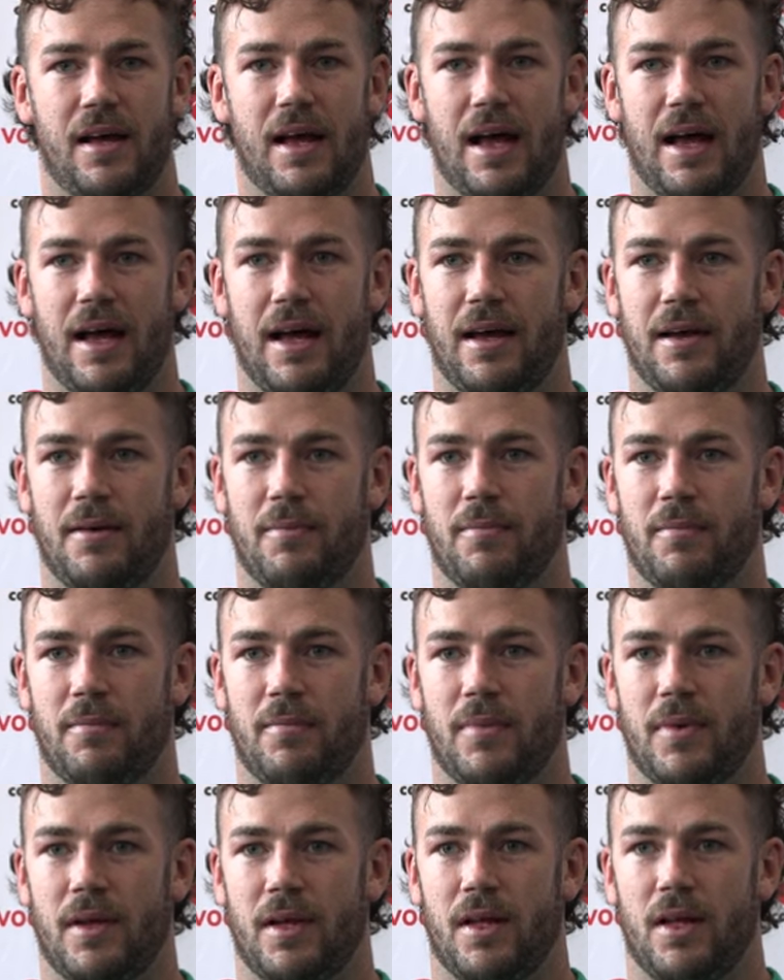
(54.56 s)
And
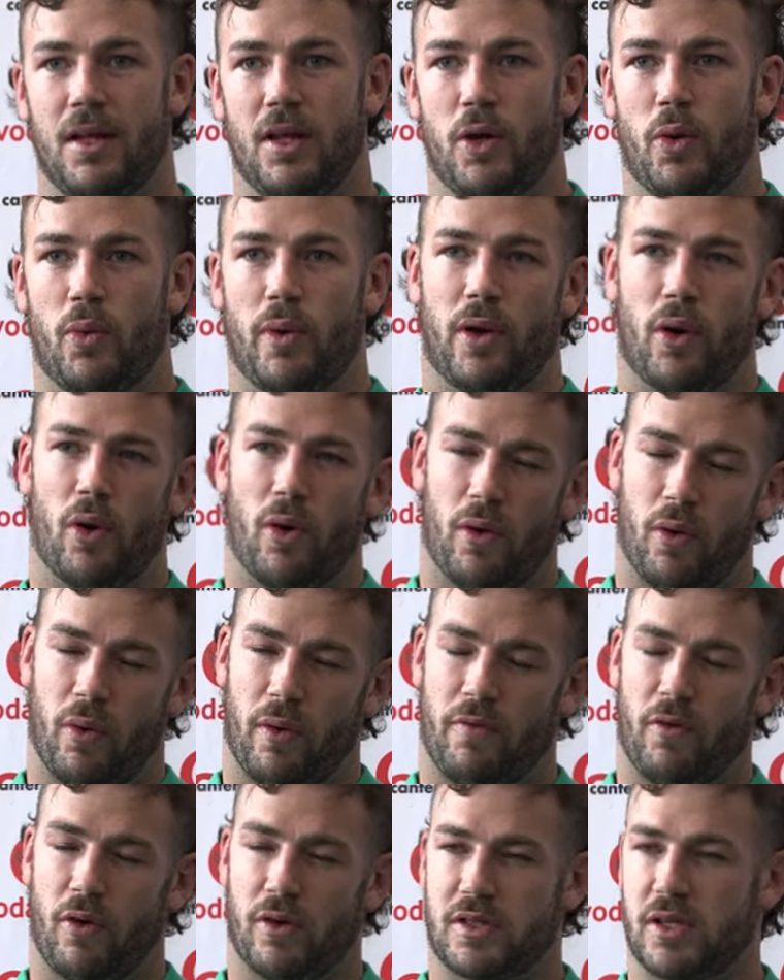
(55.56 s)
we've
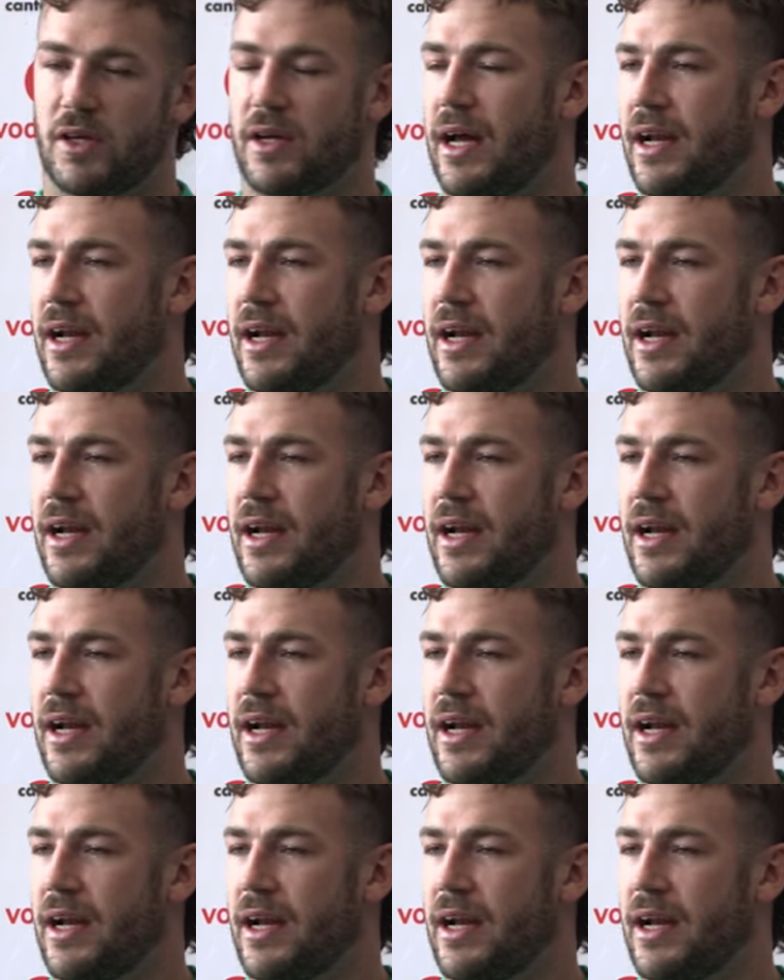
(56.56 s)
also